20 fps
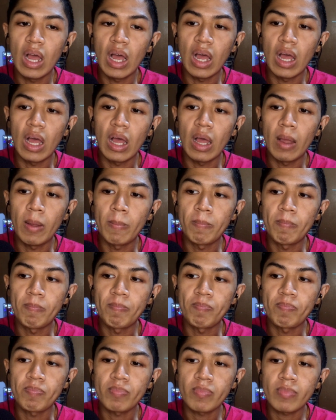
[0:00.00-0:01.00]

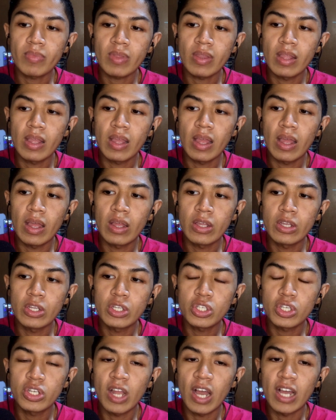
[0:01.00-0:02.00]

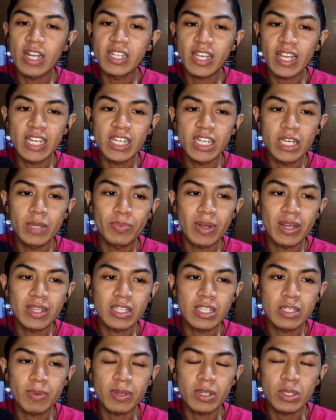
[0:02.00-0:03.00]
You should not take
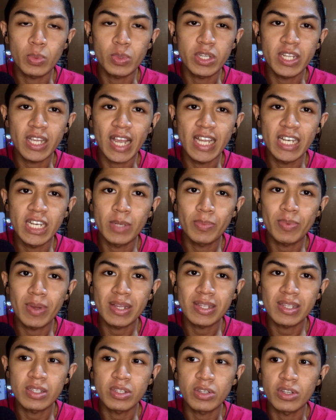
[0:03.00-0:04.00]
antidepressants, because when you take
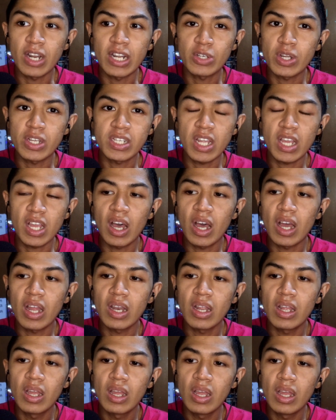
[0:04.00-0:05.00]
antidepressants, you're not trusting
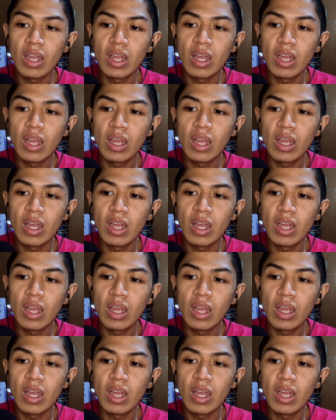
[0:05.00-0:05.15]
God.